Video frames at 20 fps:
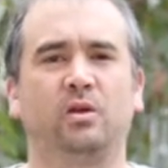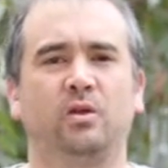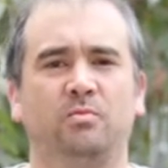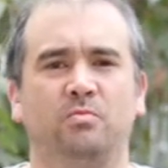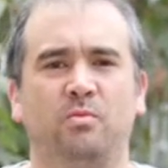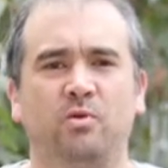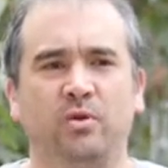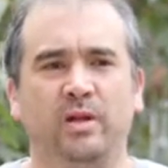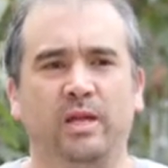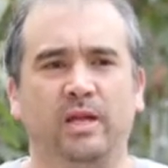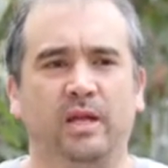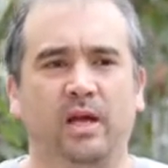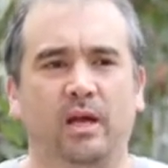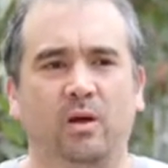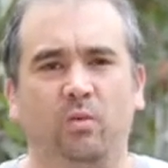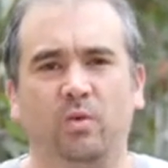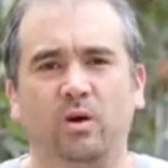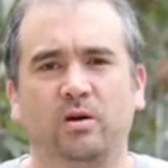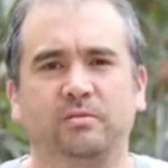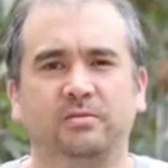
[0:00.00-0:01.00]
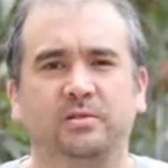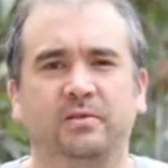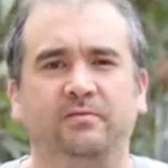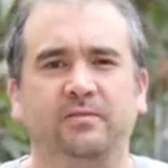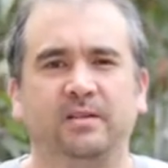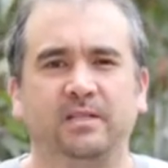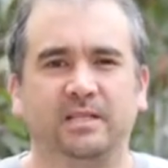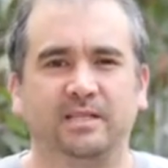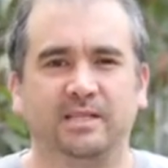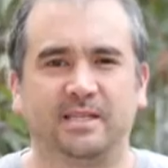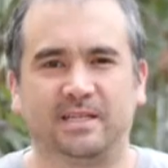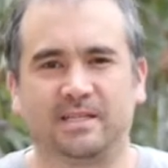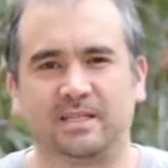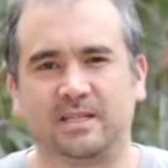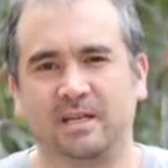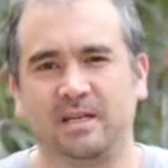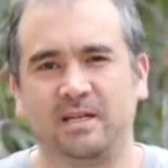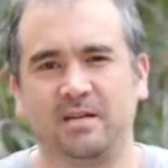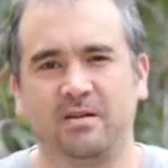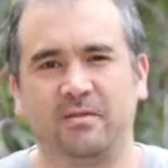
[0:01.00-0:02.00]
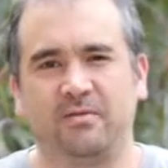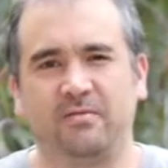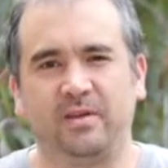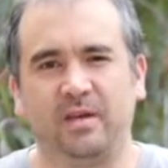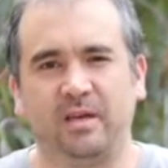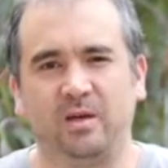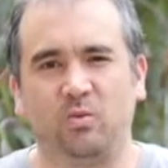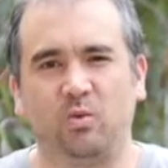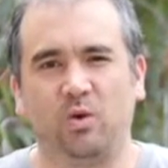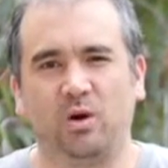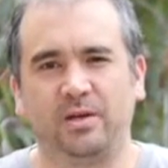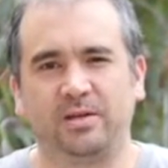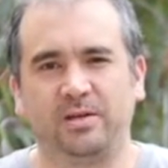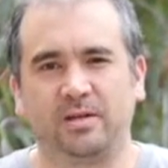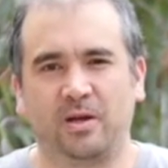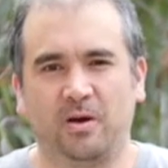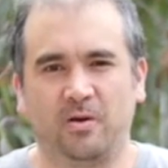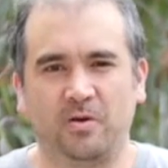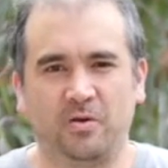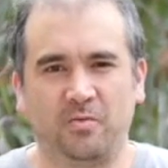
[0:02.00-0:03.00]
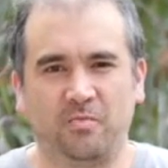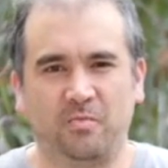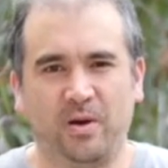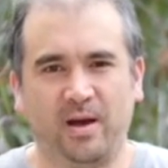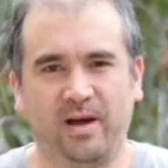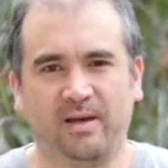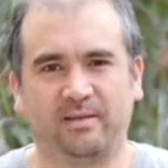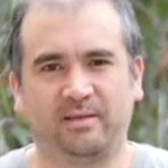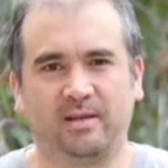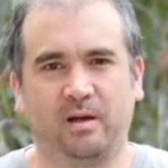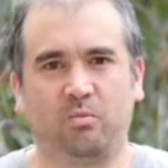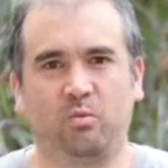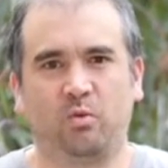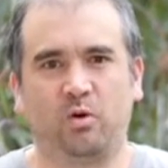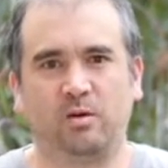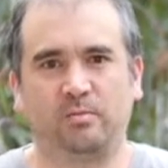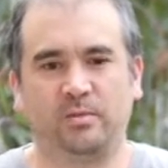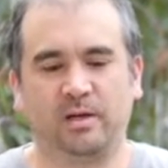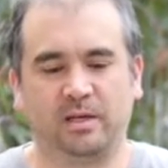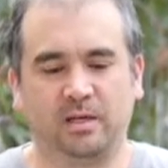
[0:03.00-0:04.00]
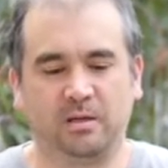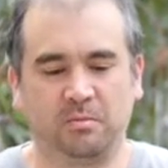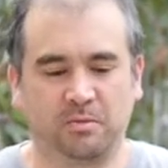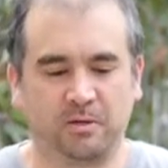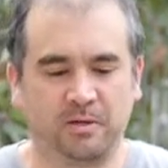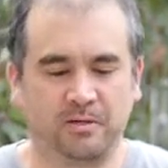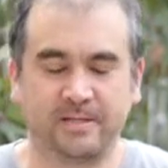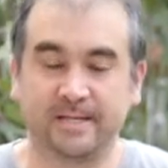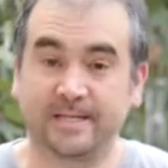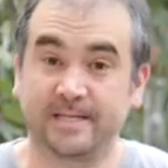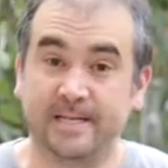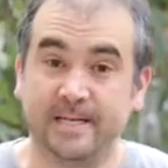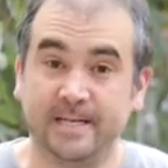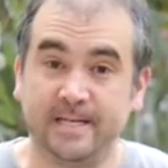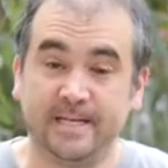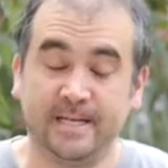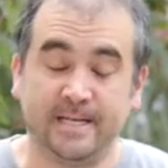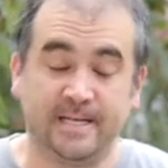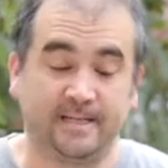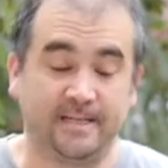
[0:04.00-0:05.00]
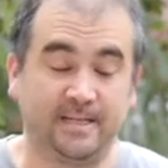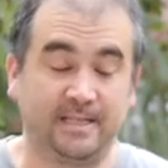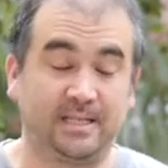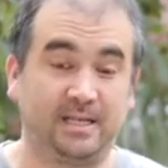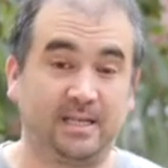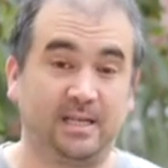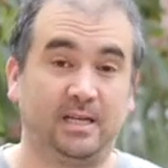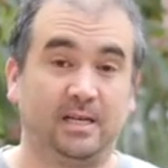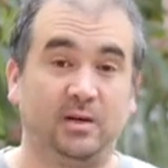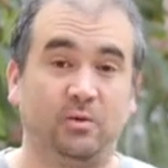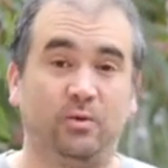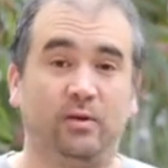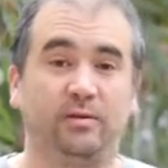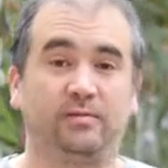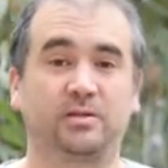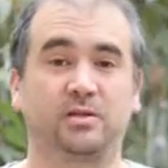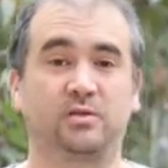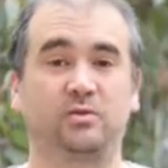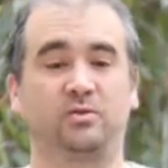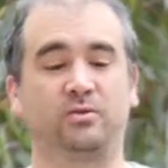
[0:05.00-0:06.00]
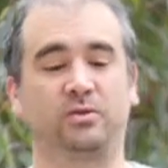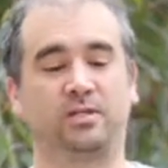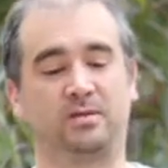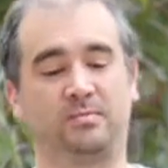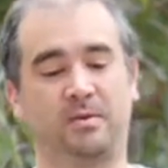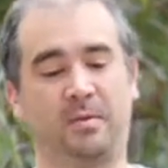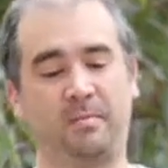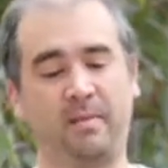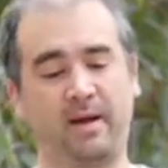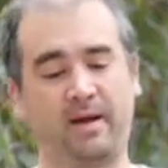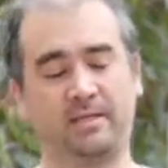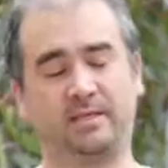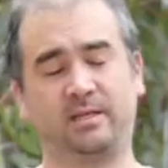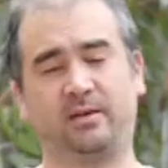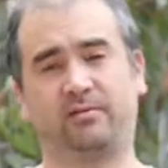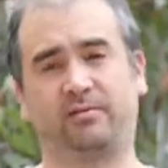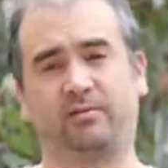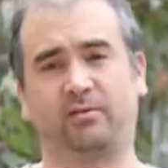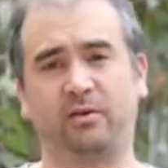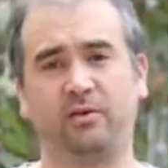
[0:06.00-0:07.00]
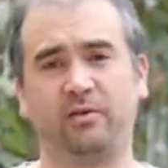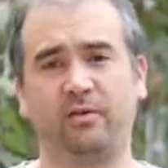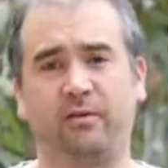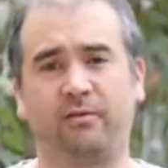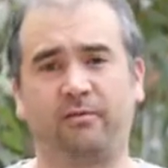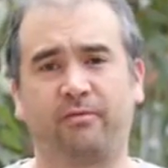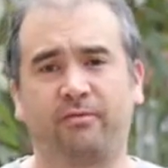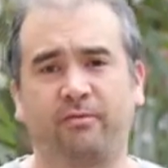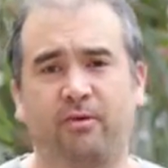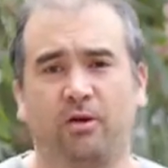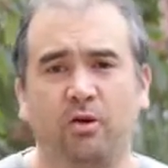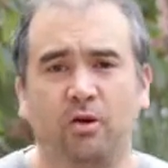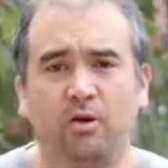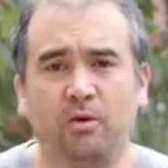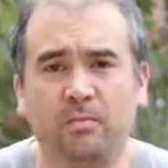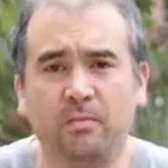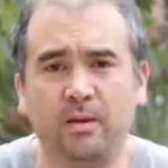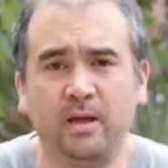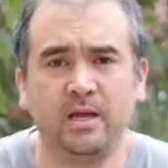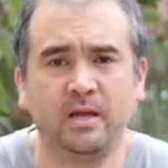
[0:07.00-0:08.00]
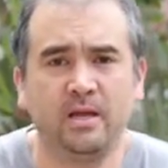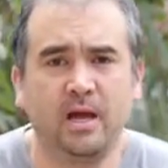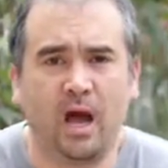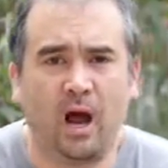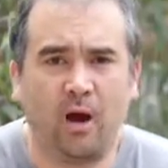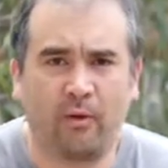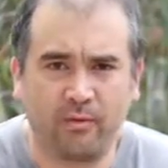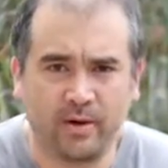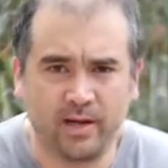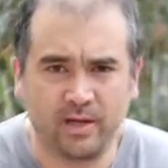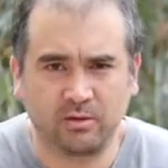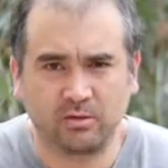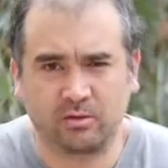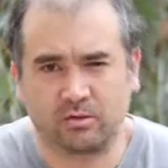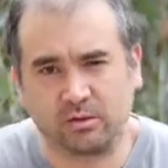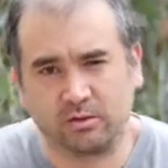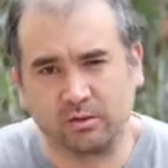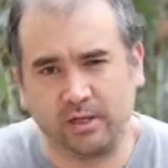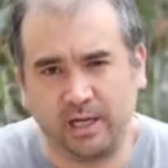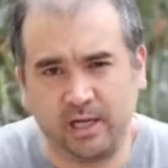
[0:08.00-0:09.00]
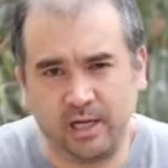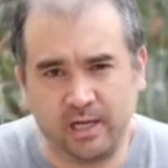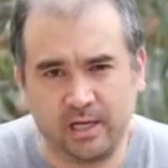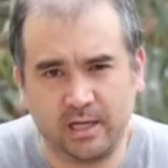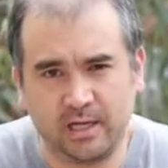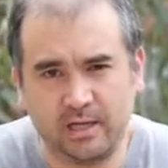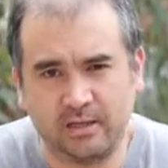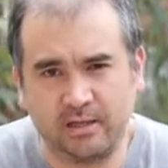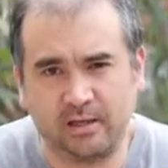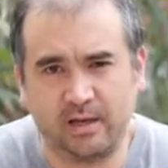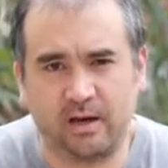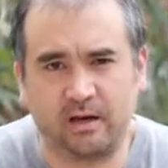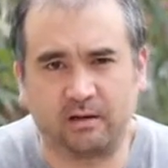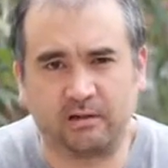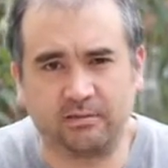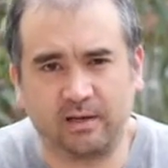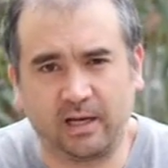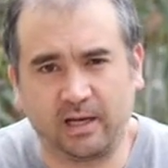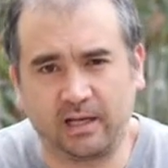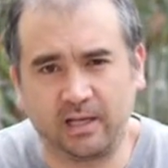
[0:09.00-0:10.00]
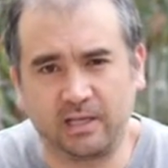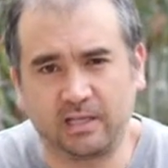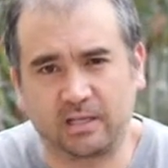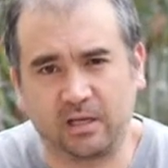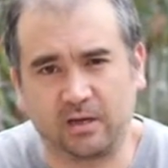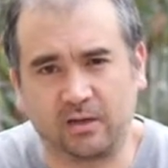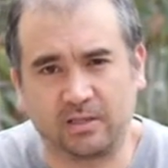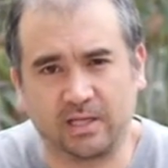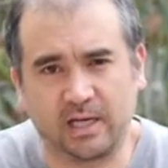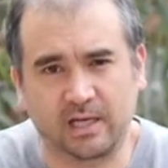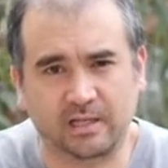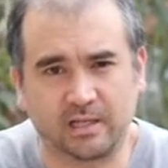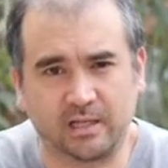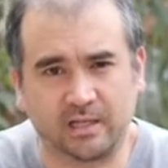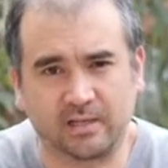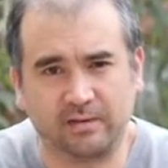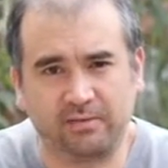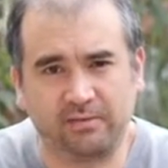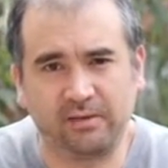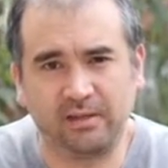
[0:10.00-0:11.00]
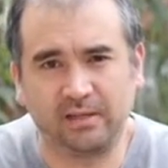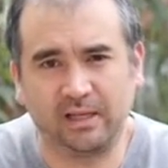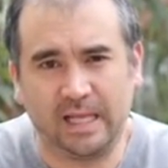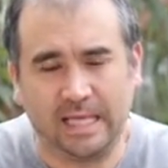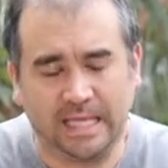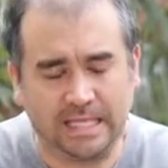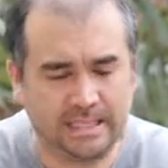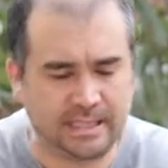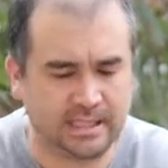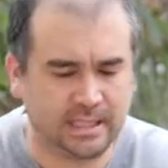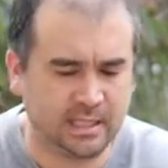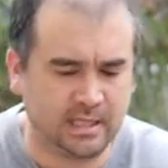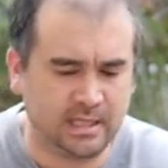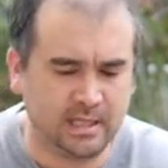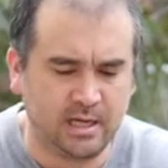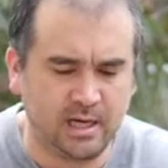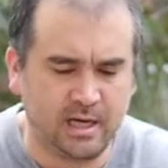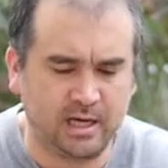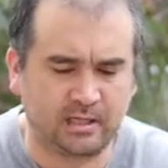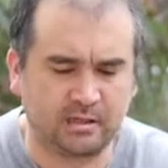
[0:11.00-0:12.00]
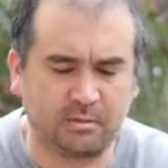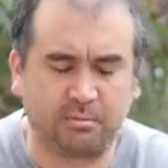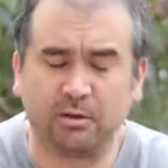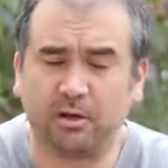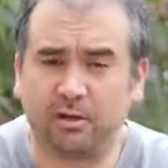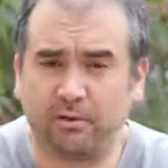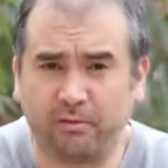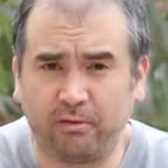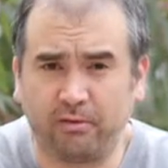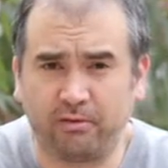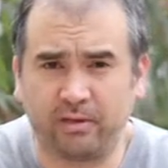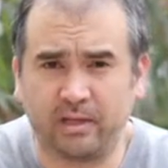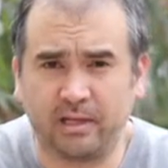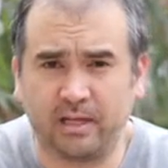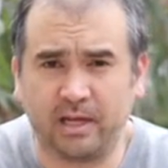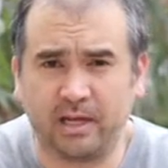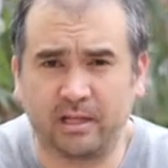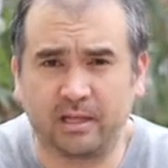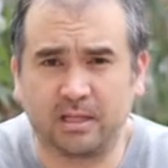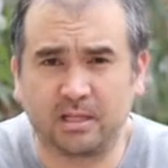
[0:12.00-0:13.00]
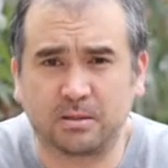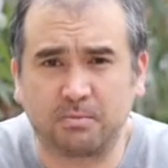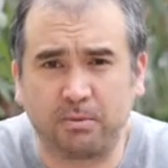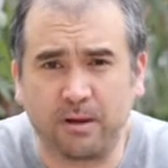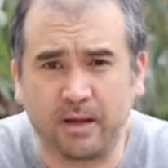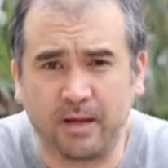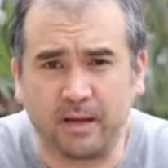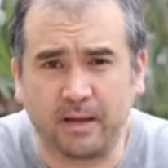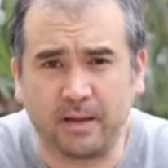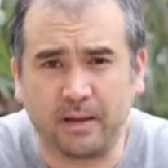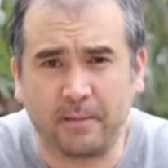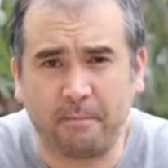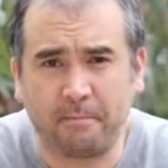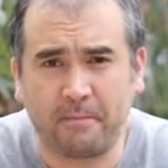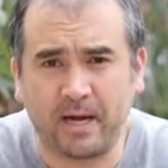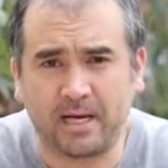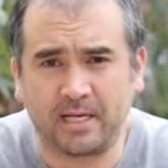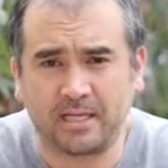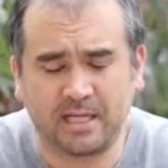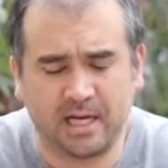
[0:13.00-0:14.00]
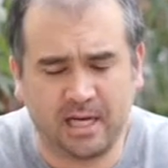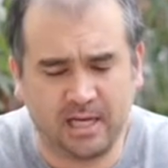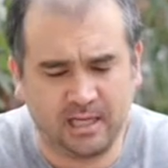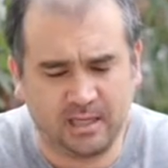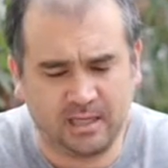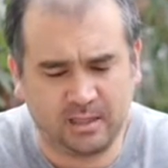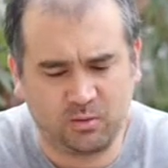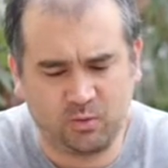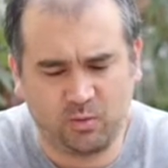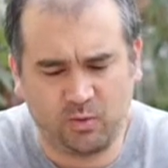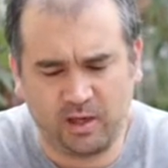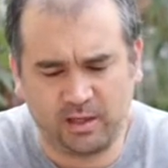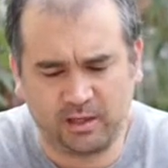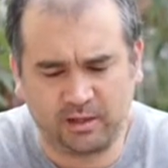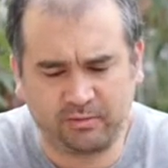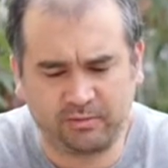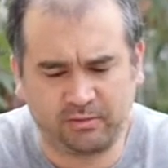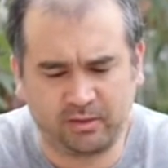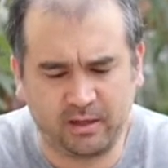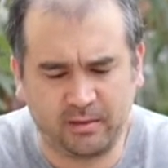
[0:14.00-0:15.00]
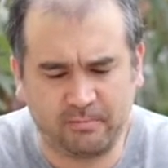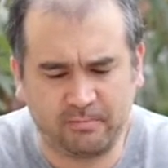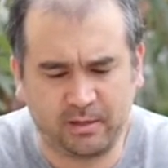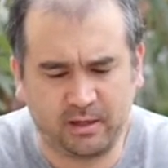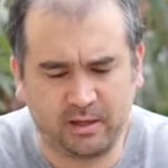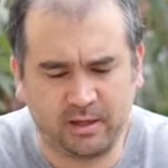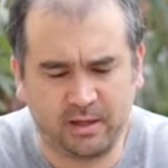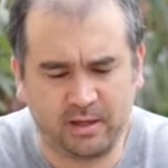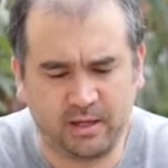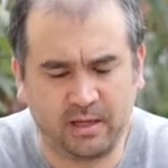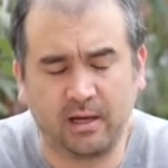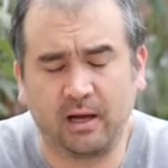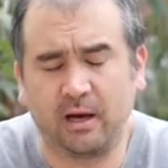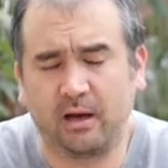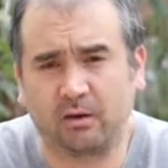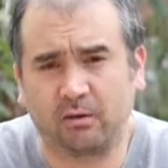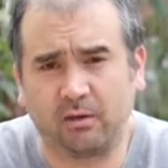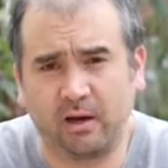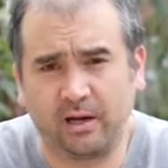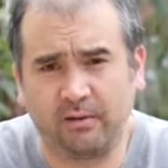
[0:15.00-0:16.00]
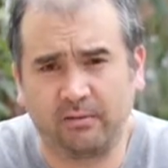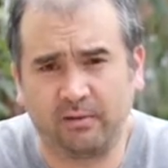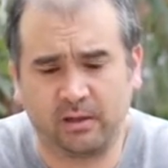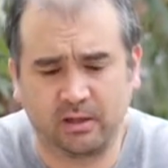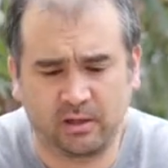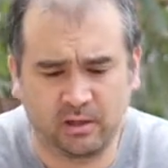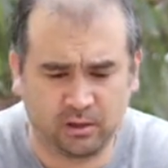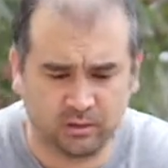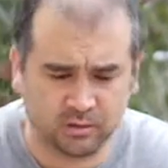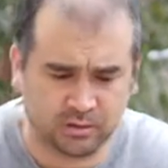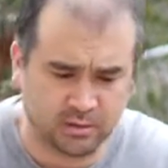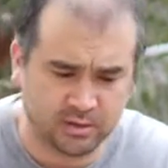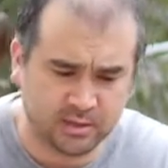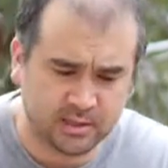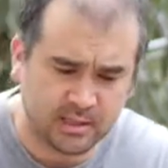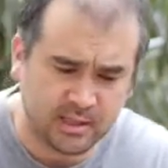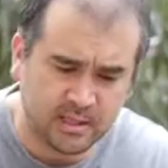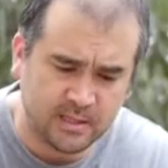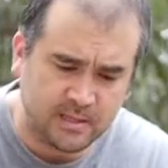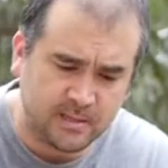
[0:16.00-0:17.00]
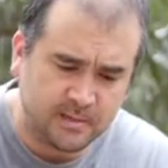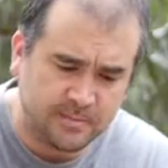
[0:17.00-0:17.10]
Good morning and welcome to Vintage 16 of the Wine Decoded Bathtub Winemaking Project. This year we've scored some amazing fruit from around Gruyere in the Yarra Valley, so it's actually Seville East. It's a beautiful vineyard that's being maintained wonderfully by a great viticulturist.